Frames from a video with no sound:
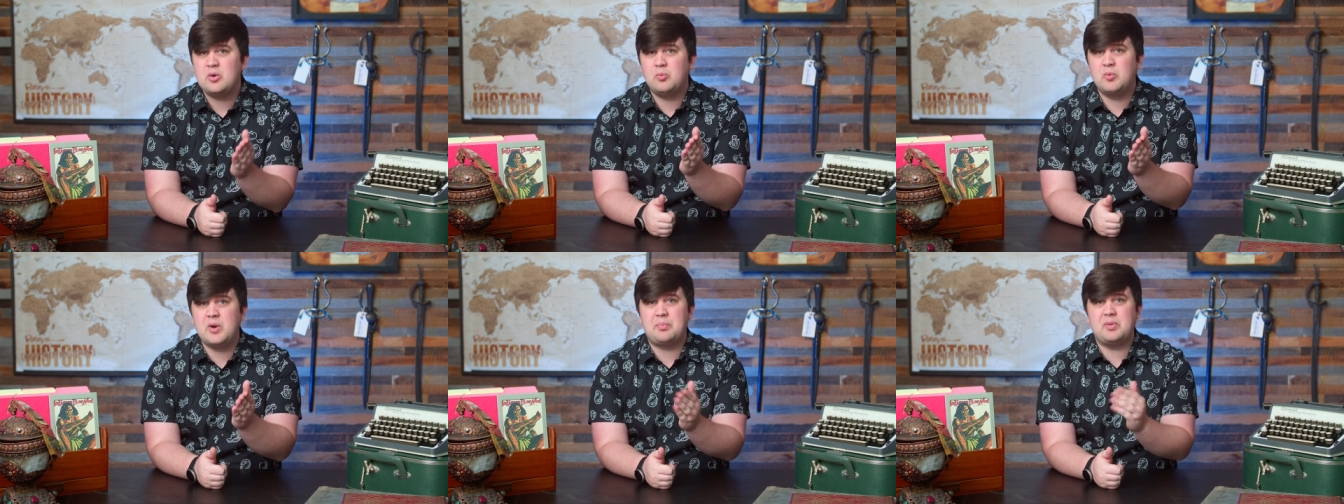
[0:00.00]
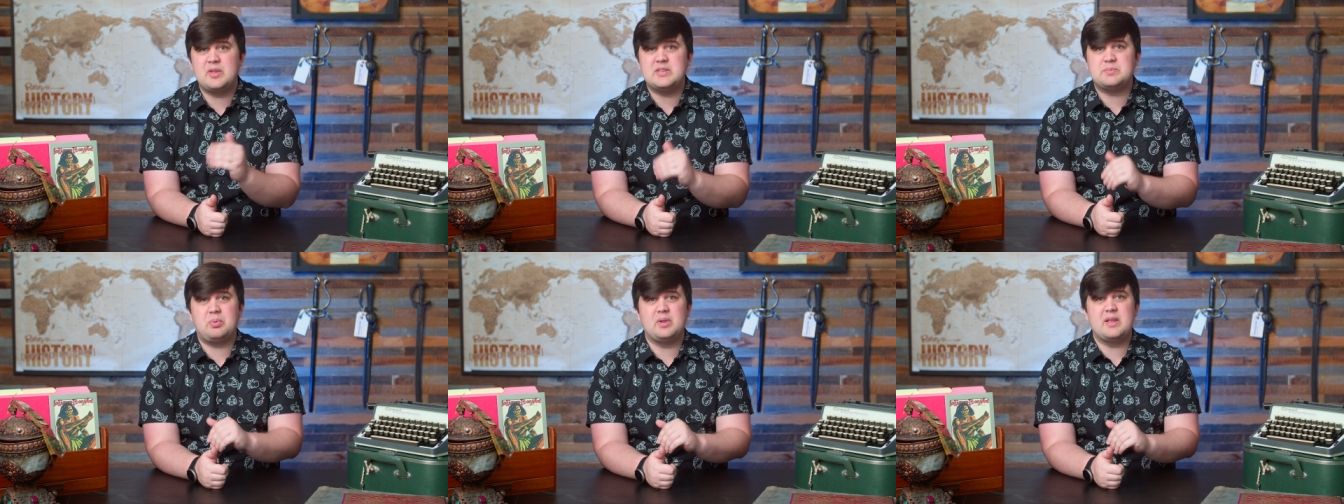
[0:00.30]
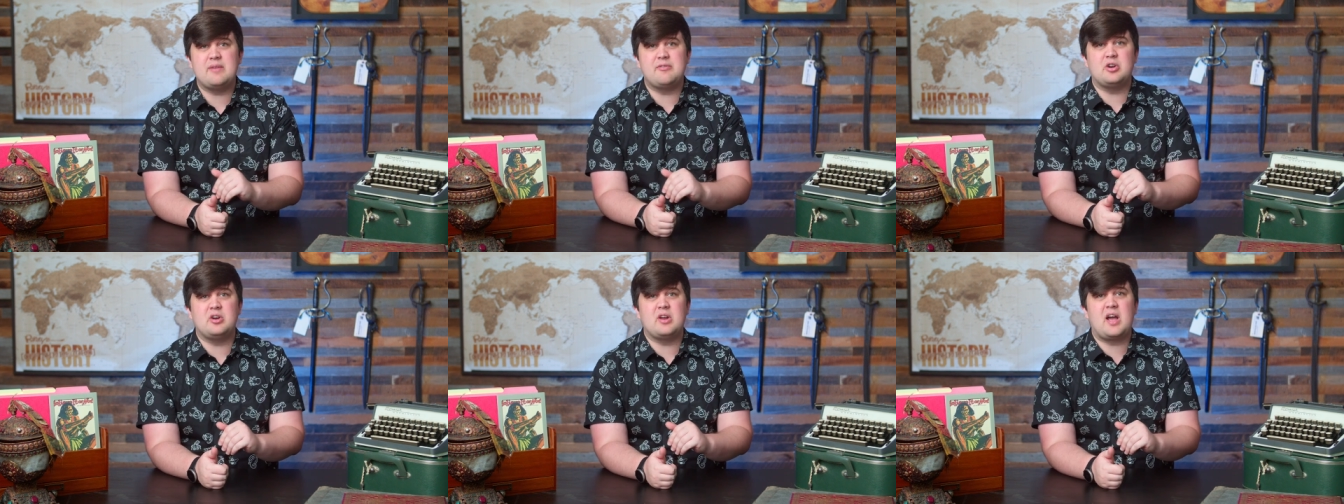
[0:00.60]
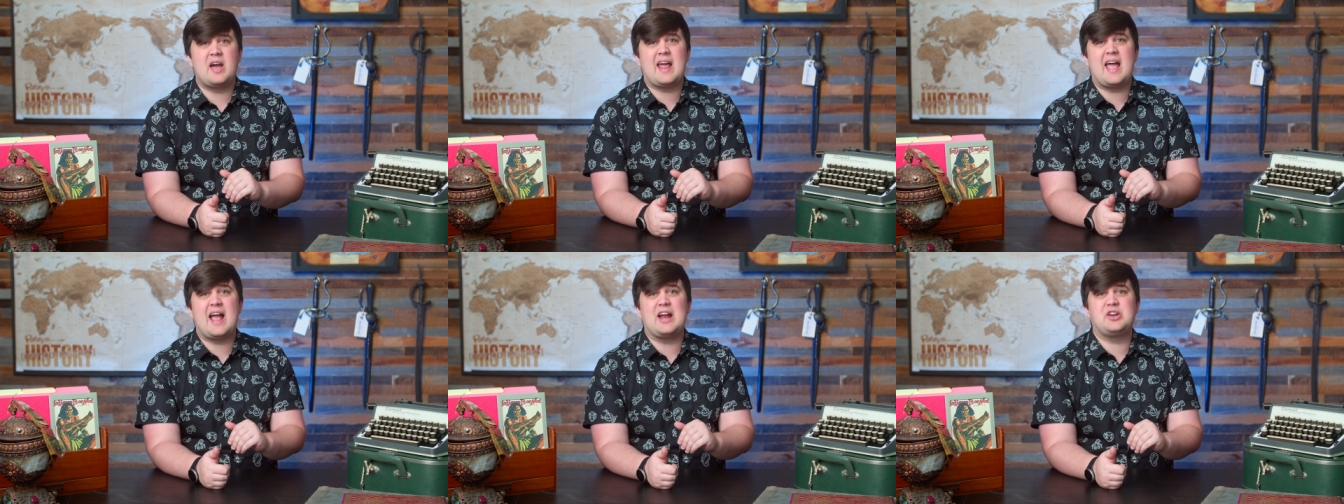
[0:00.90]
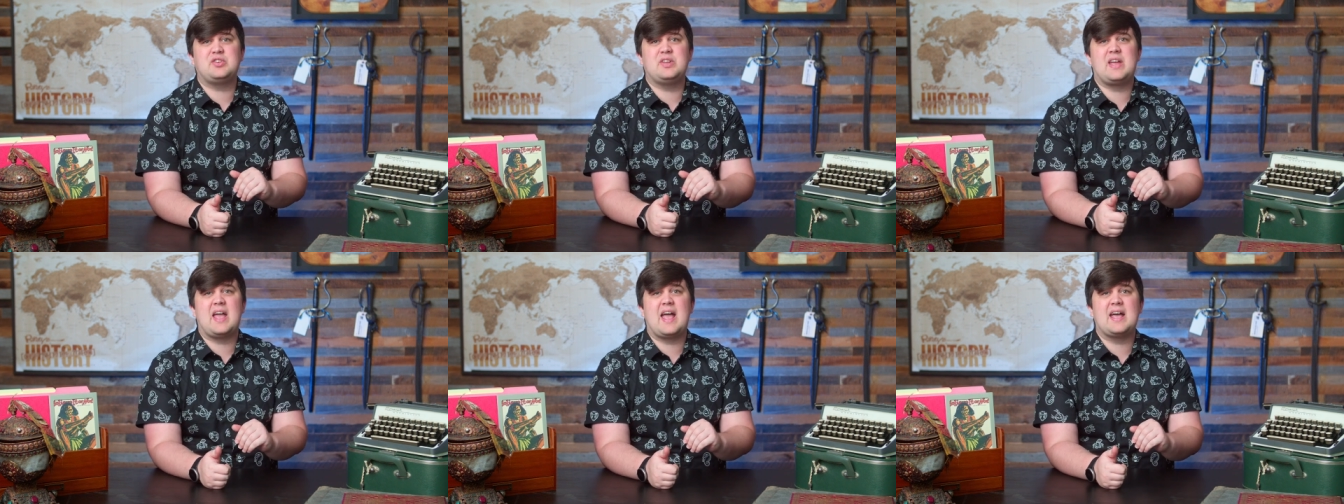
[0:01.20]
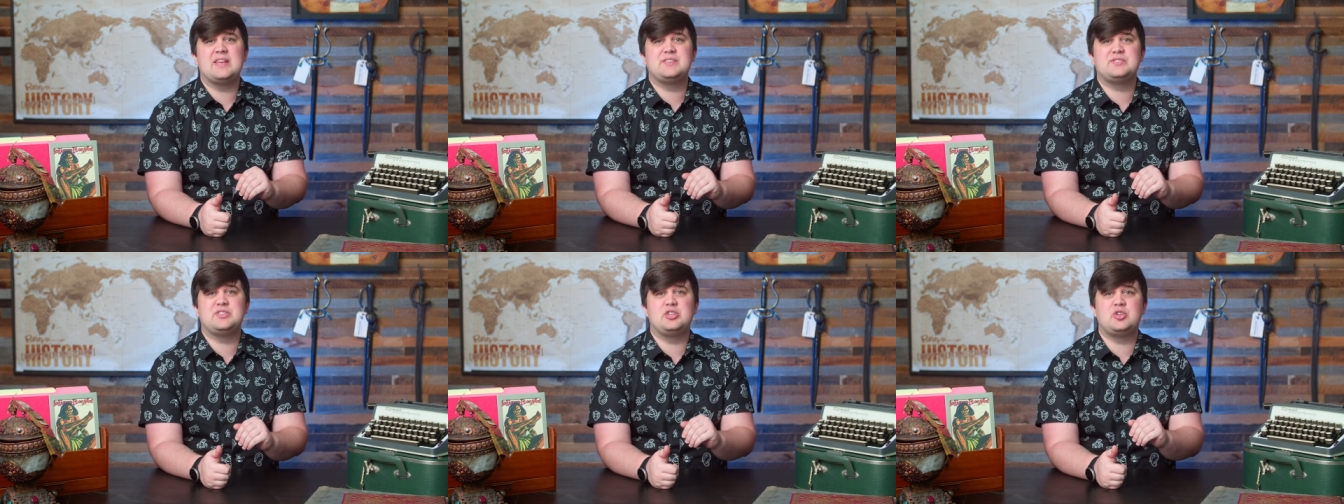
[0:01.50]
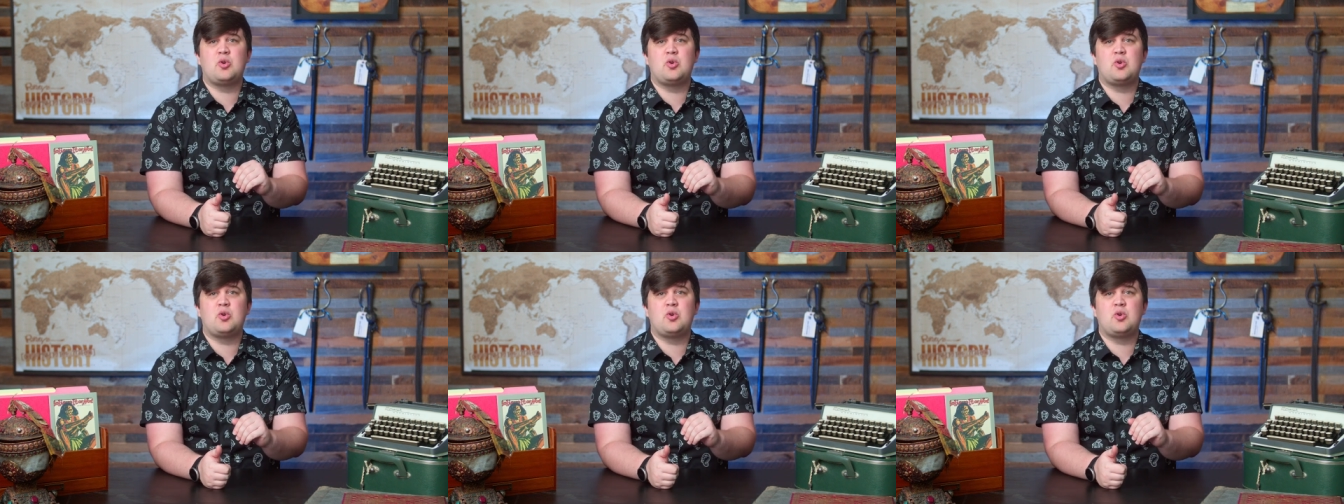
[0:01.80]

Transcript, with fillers: Ripley's Believe It or Not actually has the